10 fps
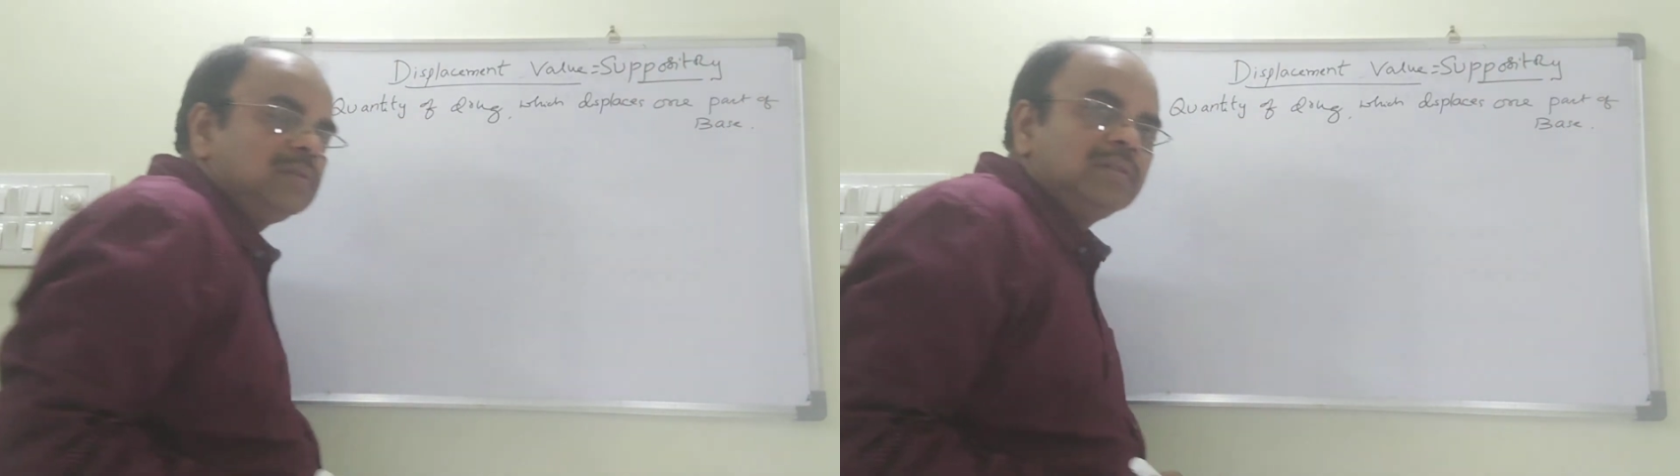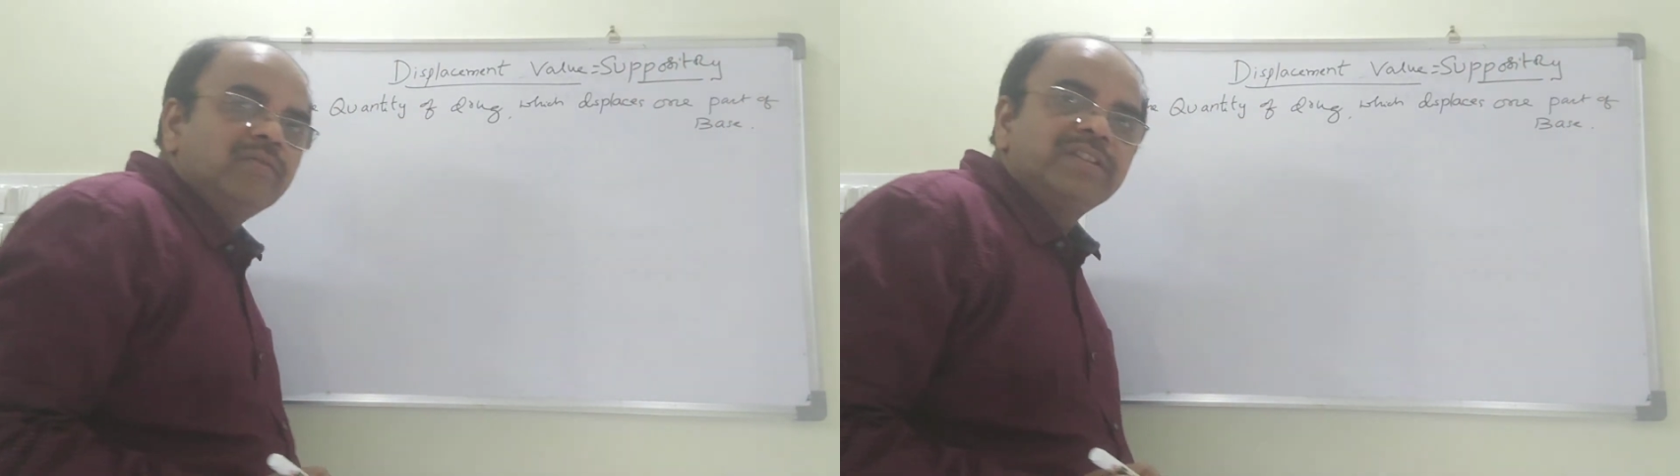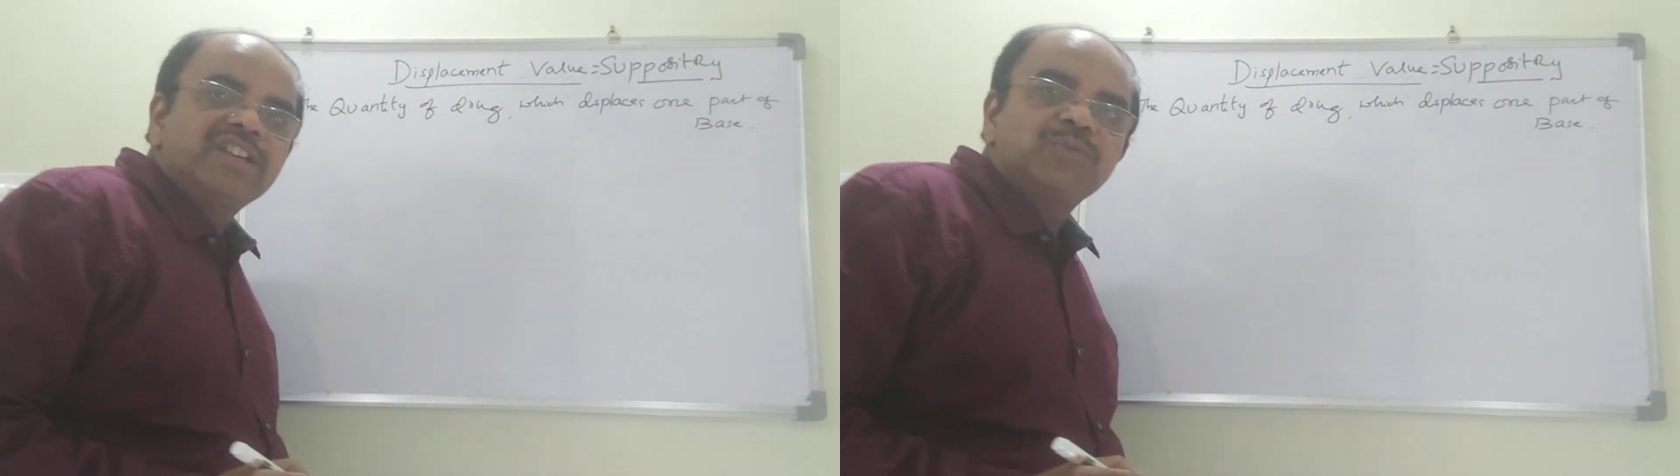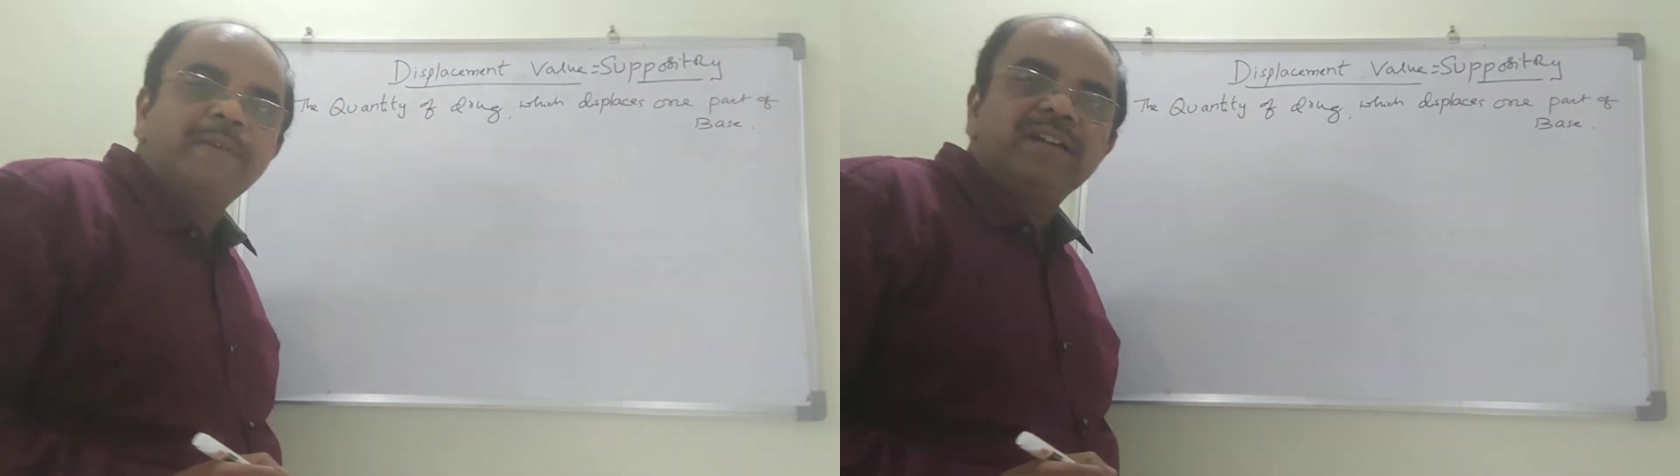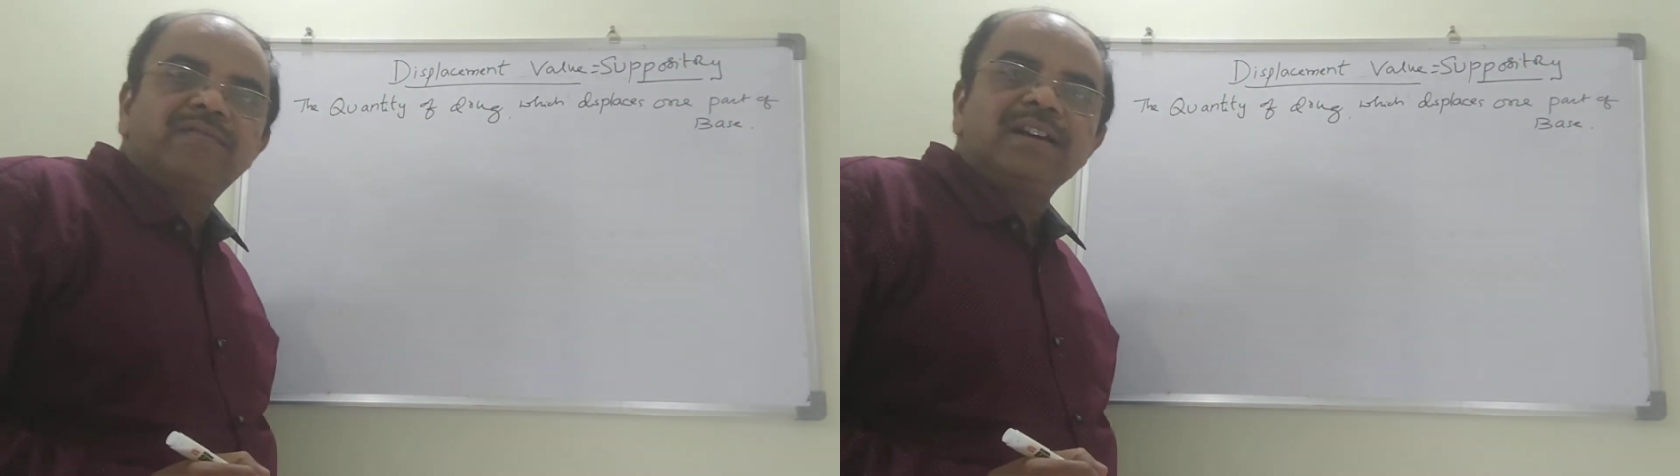Which is
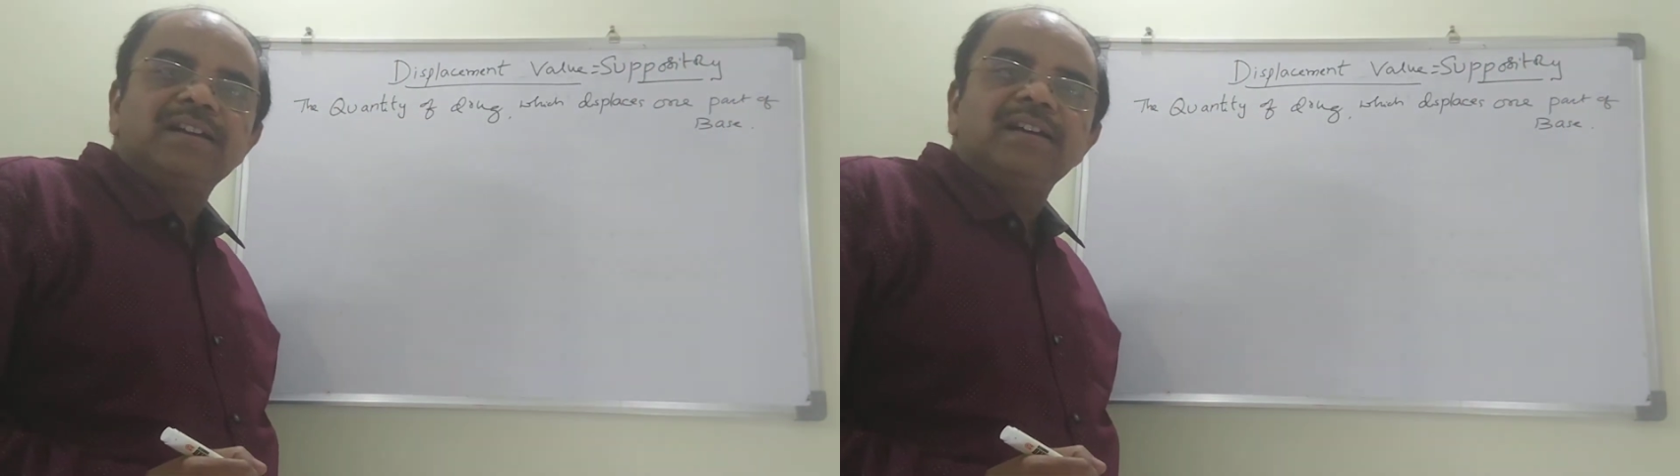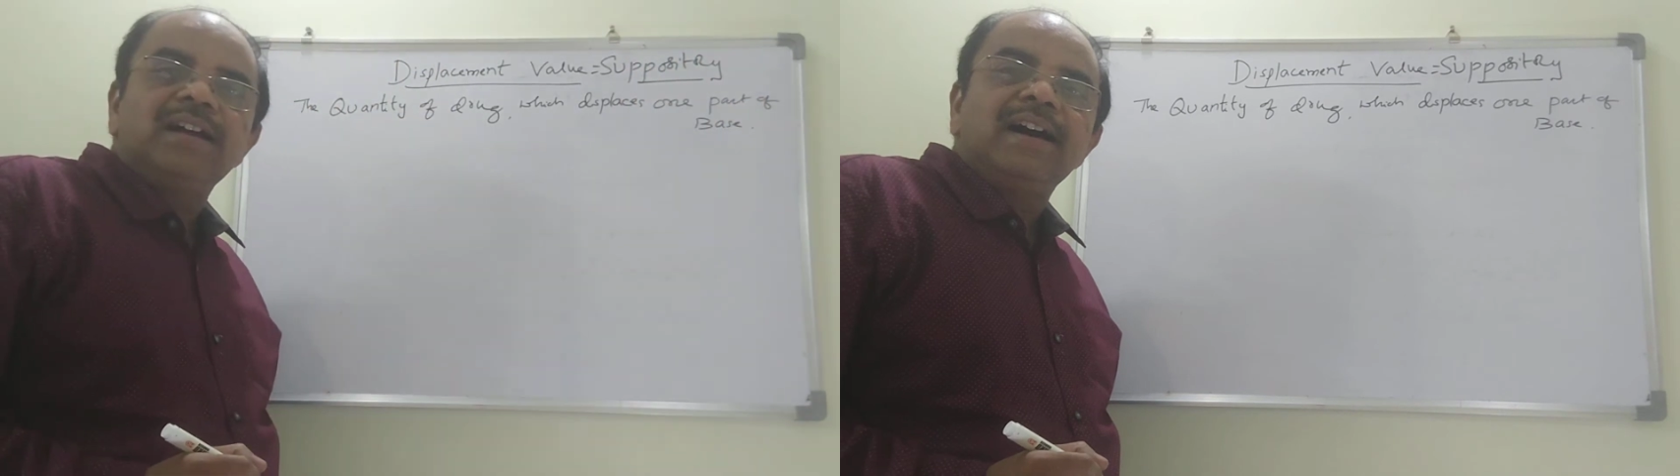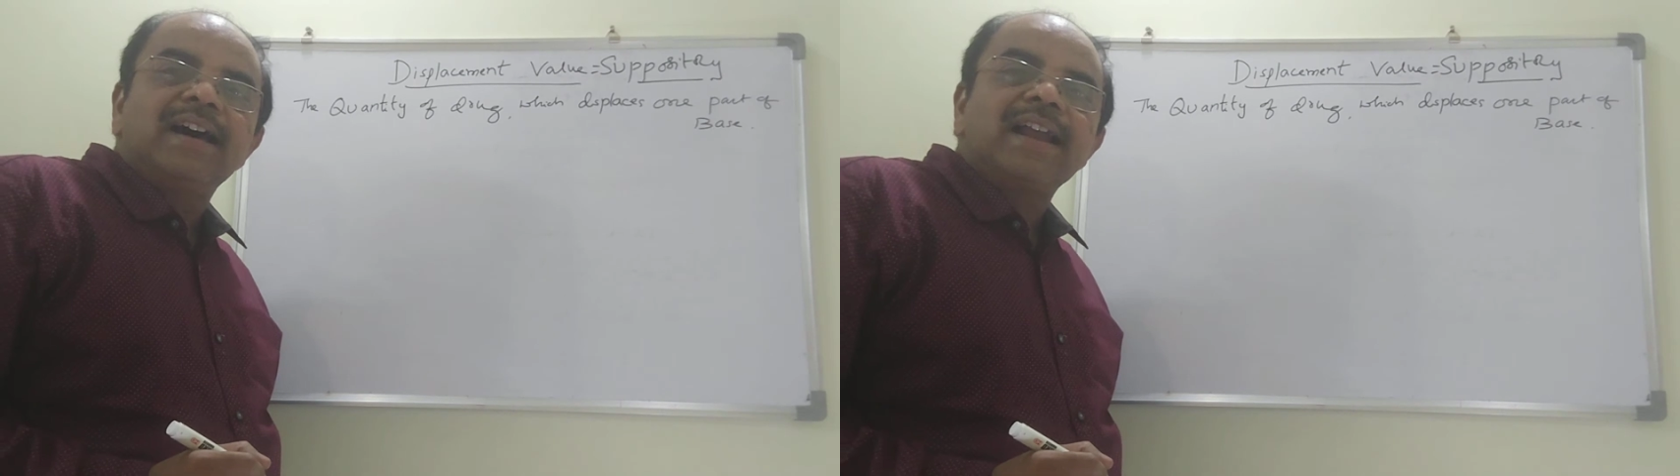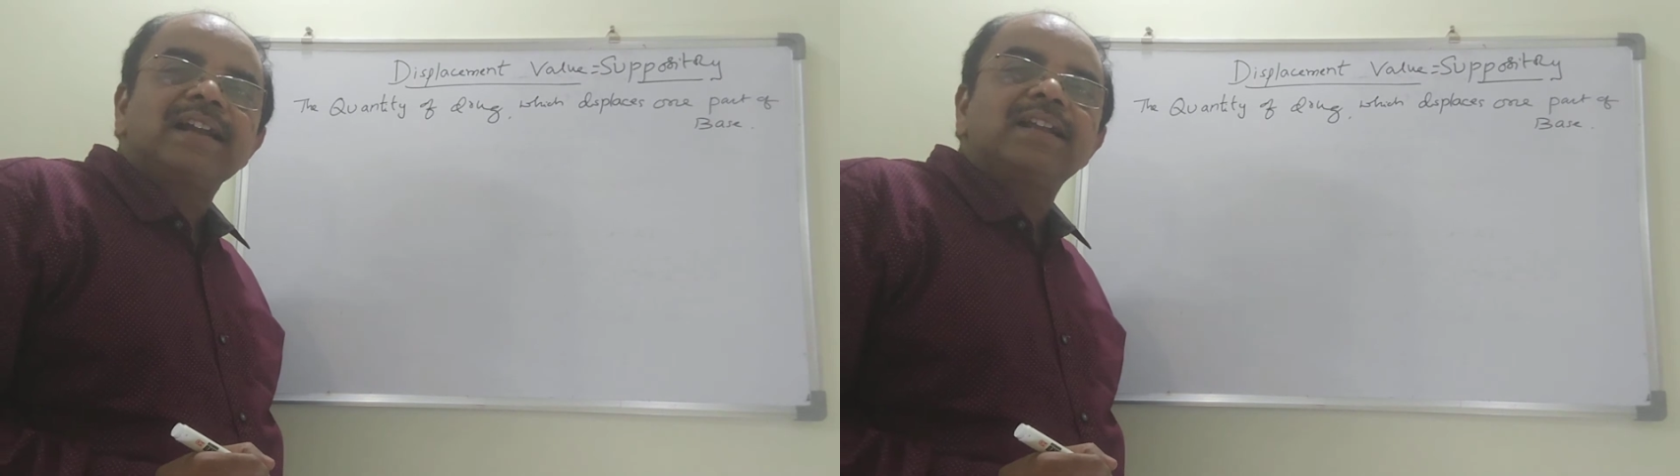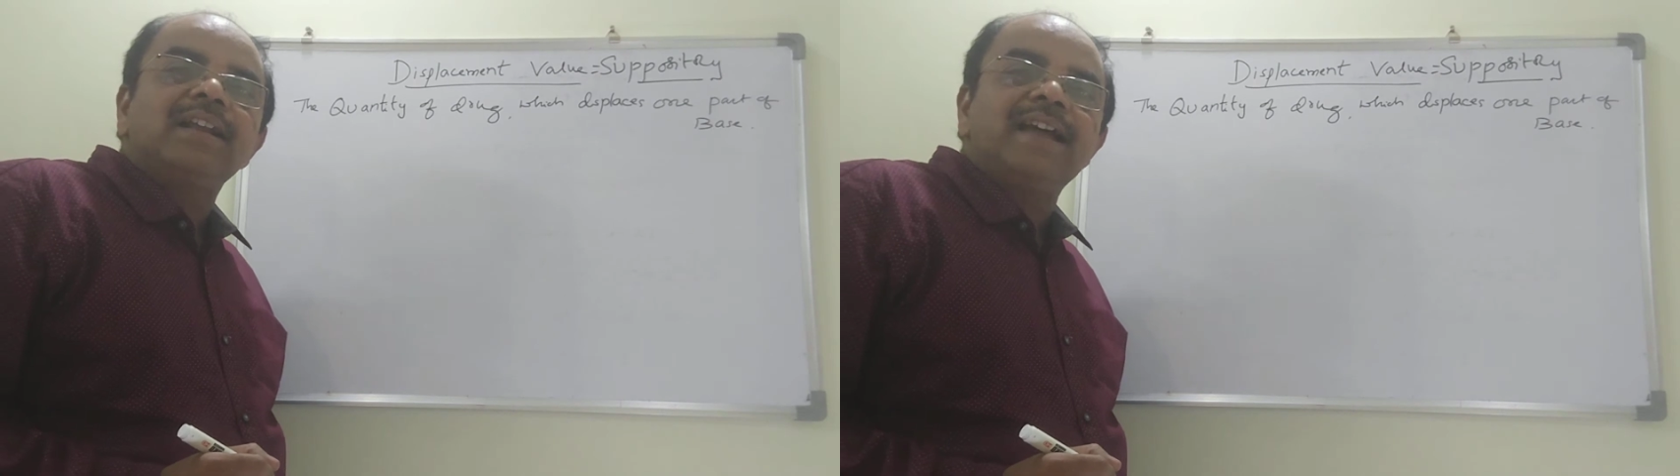meant for rectal